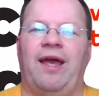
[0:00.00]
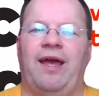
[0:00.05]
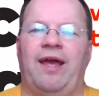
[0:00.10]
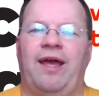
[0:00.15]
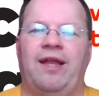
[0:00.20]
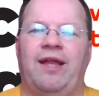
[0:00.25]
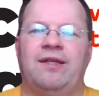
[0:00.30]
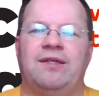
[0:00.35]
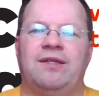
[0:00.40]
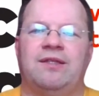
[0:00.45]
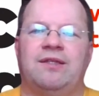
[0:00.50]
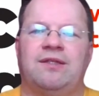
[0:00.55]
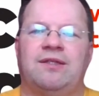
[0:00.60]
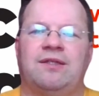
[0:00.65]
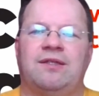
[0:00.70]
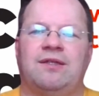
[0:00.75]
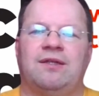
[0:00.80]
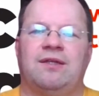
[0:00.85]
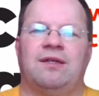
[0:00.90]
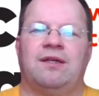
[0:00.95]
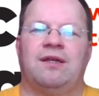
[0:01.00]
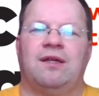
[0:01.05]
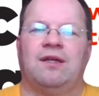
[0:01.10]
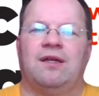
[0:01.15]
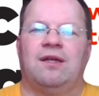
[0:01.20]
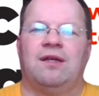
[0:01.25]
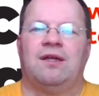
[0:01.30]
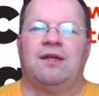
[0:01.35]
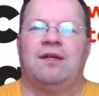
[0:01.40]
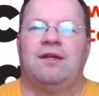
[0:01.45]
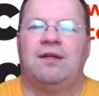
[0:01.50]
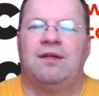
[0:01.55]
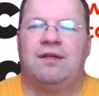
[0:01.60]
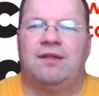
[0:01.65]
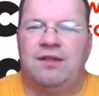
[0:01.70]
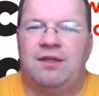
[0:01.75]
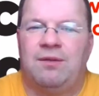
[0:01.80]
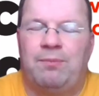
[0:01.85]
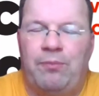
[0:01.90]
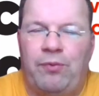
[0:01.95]
And
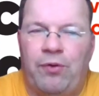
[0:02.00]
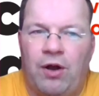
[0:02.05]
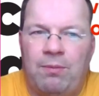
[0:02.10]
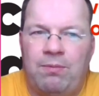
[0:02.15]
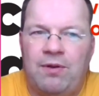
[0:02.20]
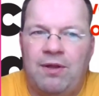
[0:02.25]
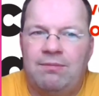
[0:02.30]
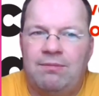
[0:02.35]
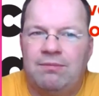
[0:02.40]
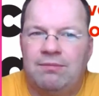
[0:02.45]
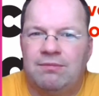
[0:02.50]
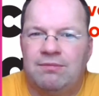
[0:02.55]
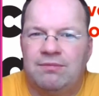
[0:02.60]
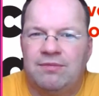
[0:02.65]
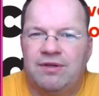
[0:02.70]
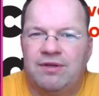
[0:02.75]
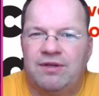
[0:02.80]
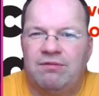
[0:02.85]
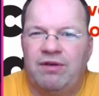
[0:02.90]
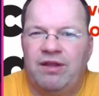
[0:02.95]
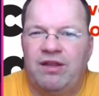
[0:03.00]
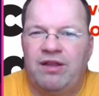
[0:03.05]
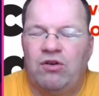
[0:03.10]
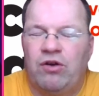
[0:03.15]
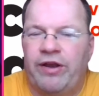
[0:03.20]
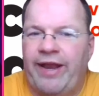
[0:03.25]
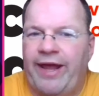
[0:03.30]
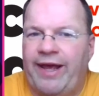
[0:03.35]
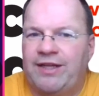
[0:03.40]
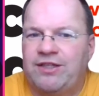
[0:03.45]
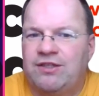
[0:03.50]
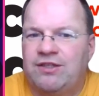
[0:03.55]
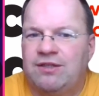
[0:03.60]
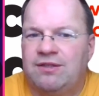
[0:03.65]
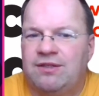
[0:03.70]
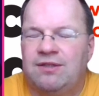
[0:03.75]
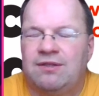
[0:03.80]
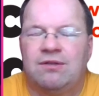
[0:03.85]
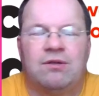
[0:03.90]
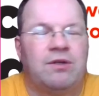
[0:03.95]
the problem in
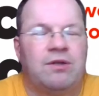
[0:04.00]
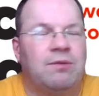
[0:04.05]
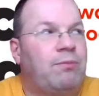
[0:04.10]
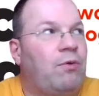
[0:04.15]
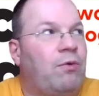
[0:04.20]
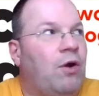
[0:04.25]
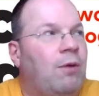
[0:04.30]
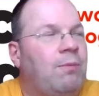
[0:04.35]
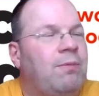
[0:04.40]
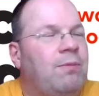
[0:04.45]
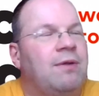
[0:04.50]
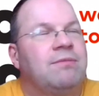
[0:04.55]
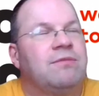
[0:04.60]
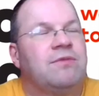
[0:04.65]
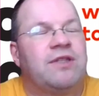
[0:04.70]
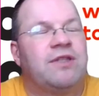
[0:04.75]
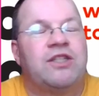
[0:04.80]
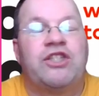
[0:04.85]
connections is not a problem.